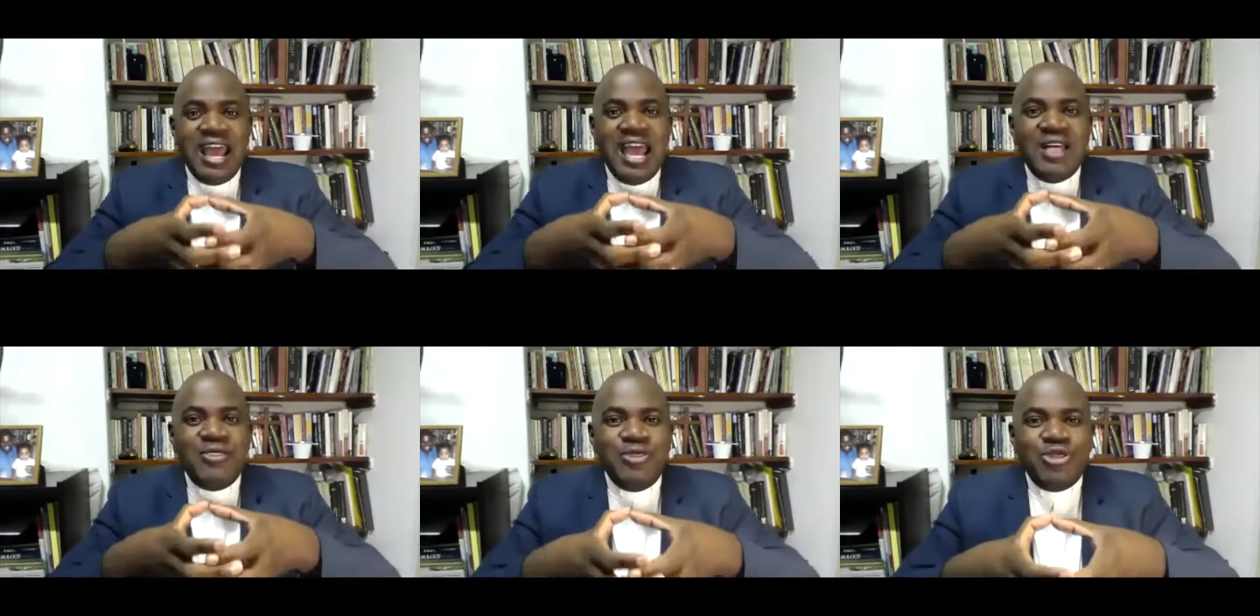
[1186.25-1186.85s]

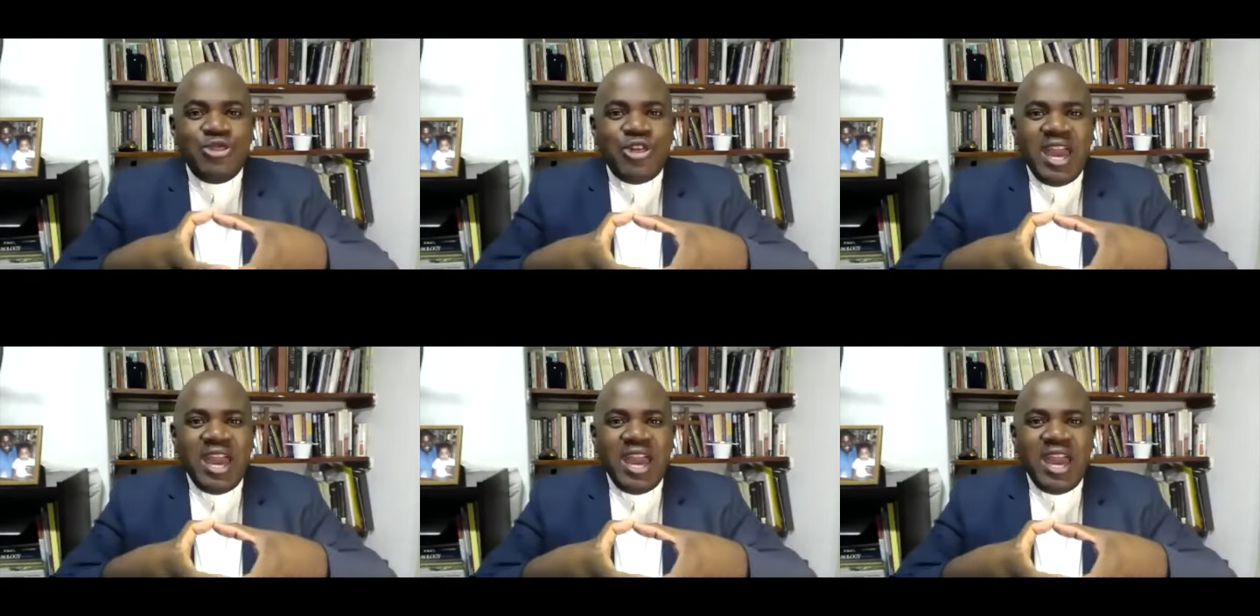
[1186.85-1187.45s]
And
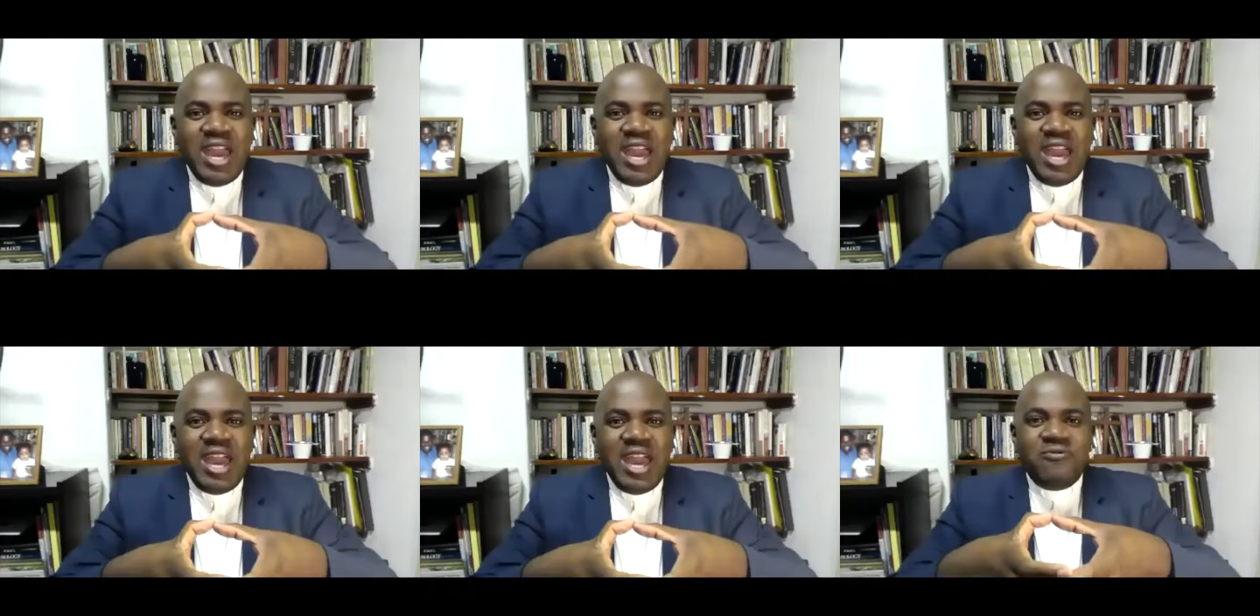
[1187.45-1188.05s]
therefore,
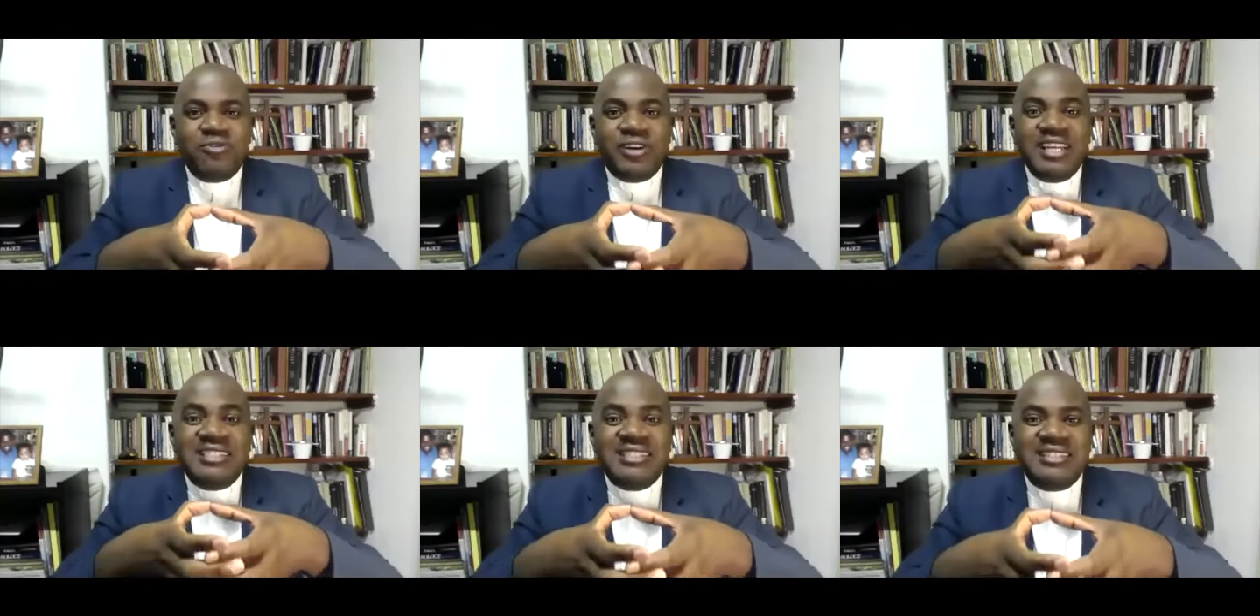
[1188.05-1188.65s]
every
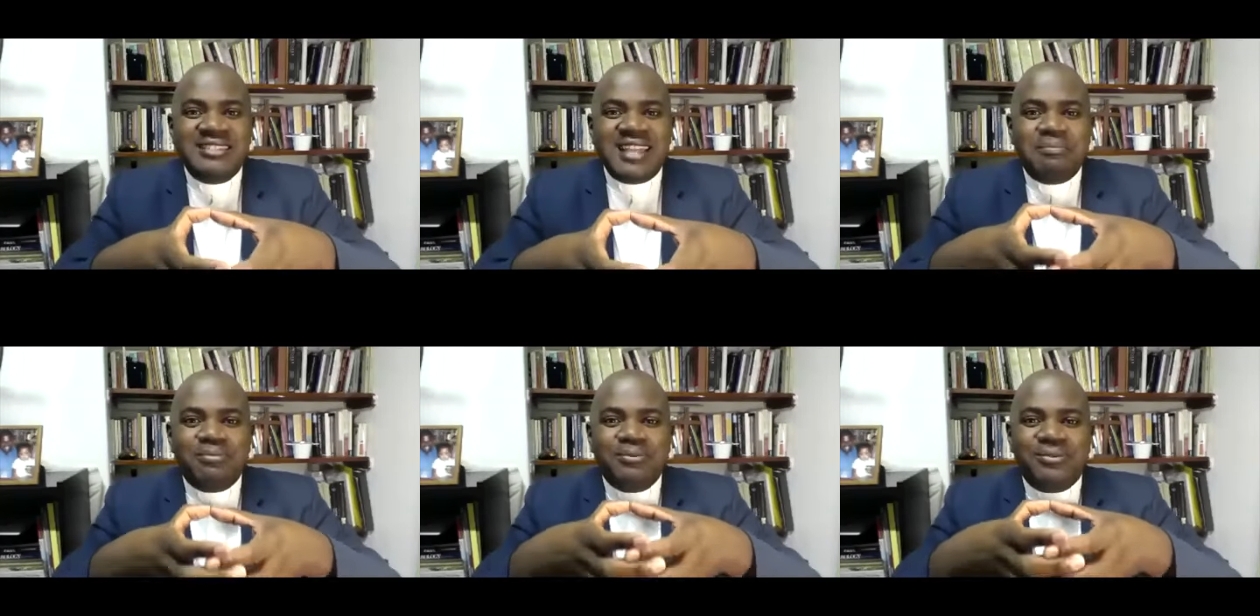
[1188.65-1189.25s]

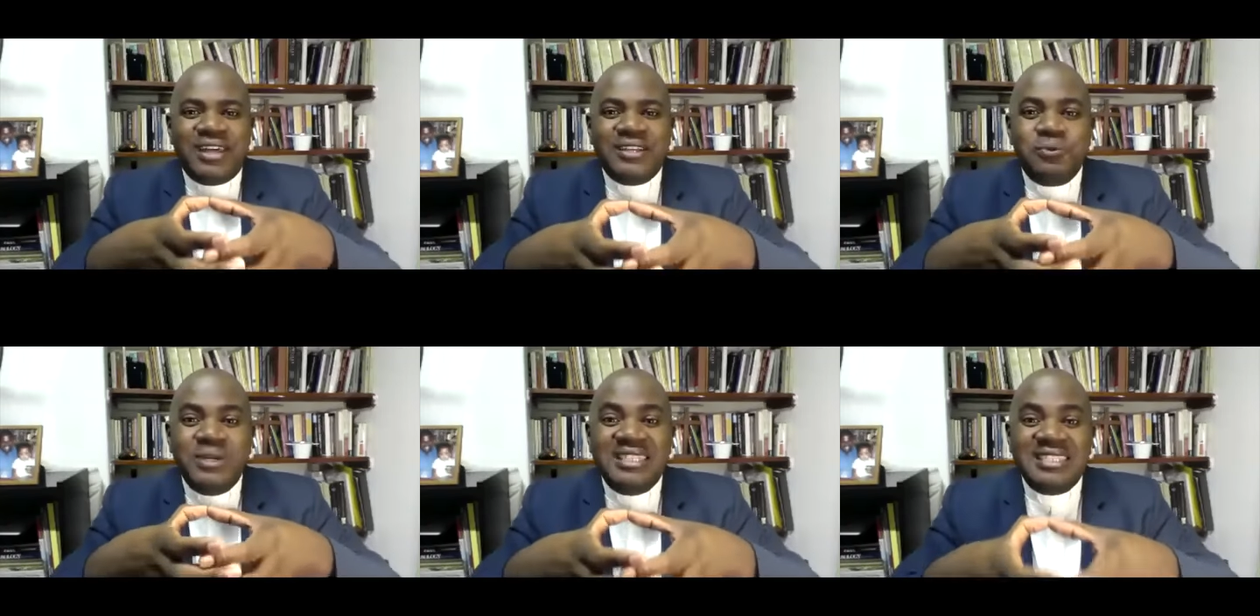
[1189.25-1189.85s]
step that
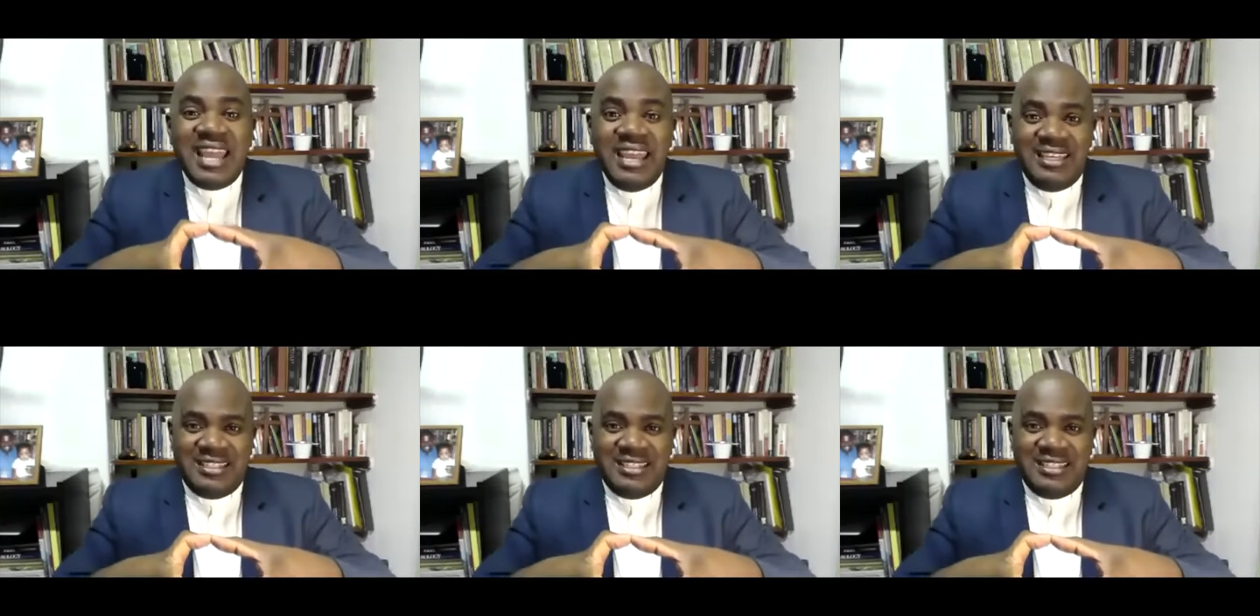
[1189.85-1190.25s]
we take